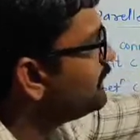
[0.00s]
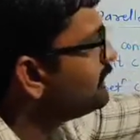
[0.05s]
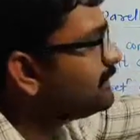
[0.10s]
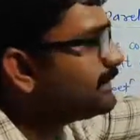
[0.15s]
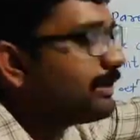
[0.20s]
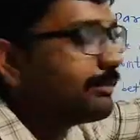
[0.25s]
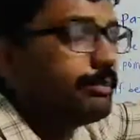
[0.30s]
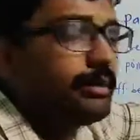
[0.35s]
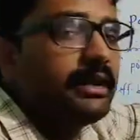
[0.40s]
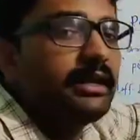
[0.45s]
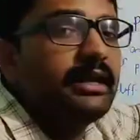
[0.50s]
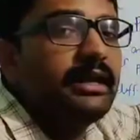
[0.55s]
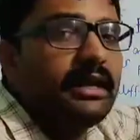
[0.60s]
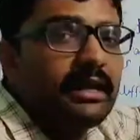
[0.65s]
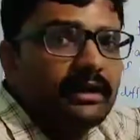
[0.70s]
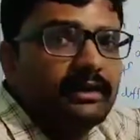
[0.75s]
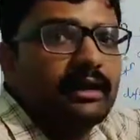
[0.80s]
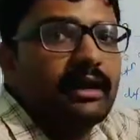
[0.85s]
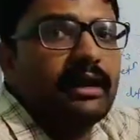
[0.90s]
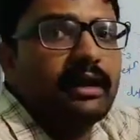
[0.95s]
three separate
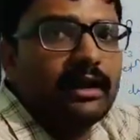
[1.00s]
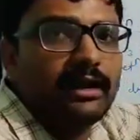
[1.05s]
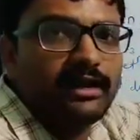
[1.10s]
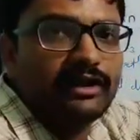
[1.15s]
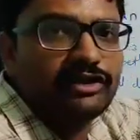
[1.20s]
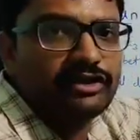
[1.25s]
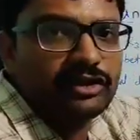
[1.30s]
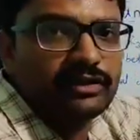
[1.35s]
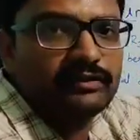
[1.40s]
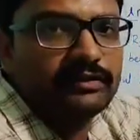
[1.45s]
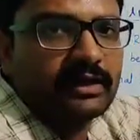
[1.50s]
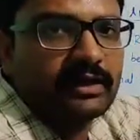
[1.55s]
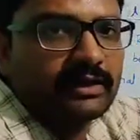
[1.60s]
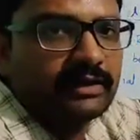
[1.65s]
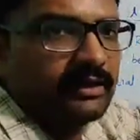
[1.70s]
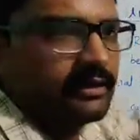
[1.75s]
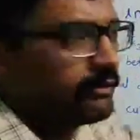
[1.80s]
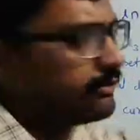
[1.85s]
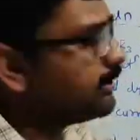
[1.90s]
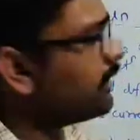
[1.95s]
electric connections
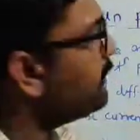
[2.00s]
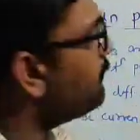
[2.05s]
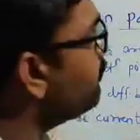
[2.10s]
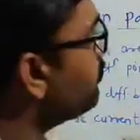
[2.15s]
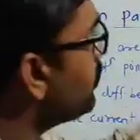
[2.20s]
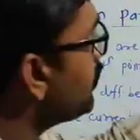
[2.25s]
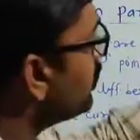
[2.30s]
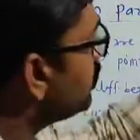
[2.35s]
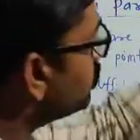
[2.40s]
are there. Okay,